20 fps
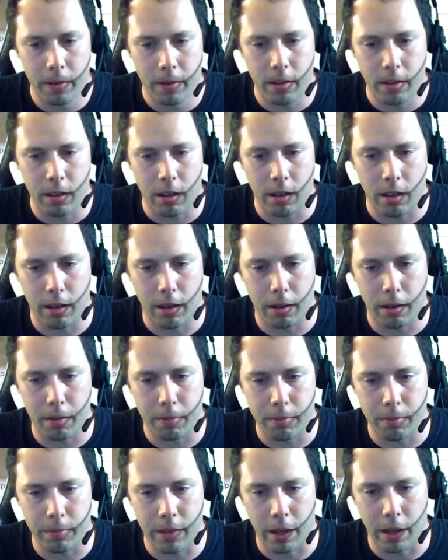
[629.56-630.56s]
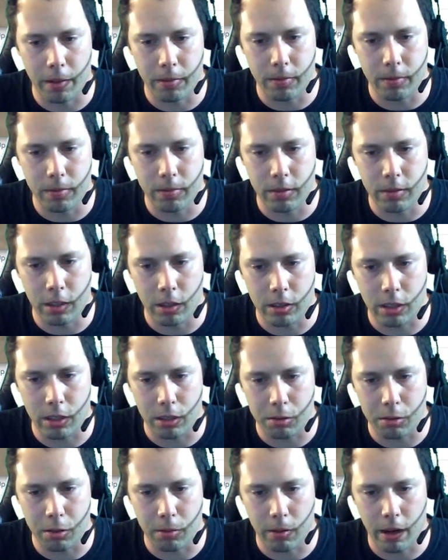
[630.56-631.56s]
That
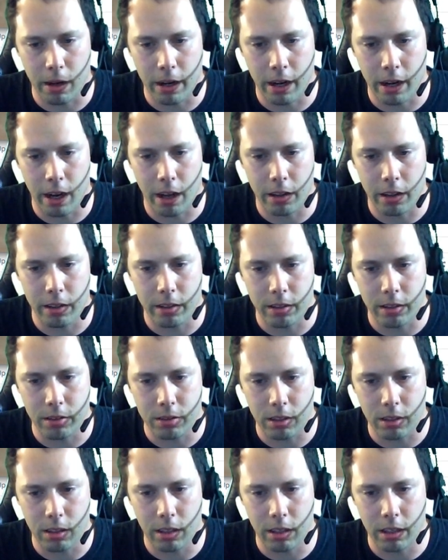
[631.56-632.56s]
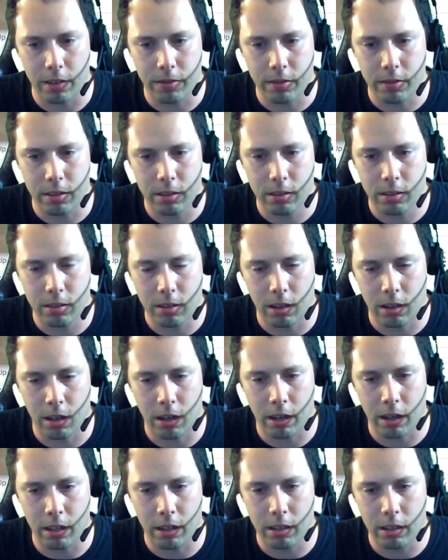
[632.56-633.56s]
tells me right now that there's a lift
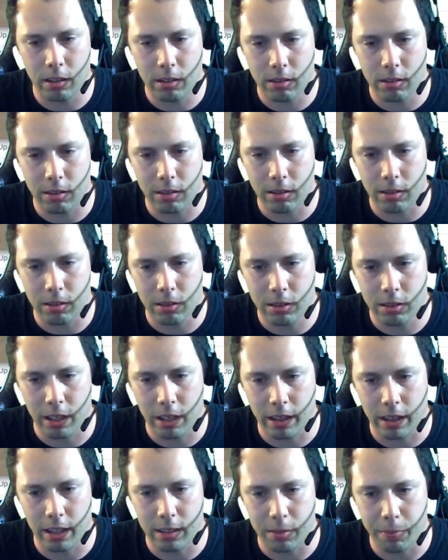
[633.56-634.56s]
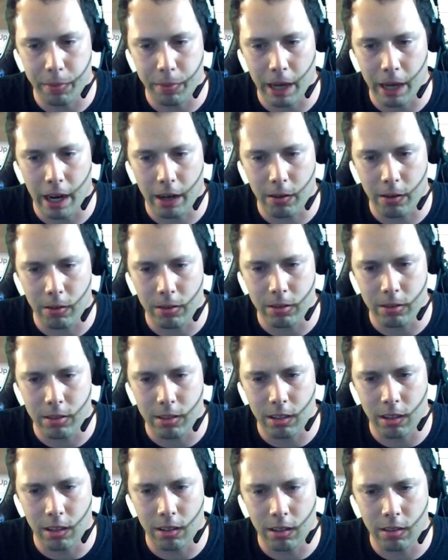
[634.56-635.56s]
on it. Looks like that's backwards
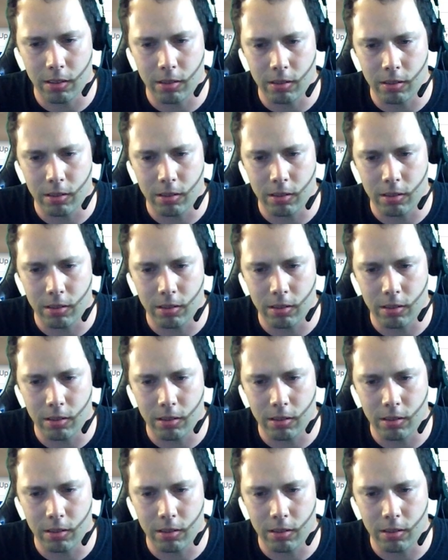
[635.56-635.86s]
though.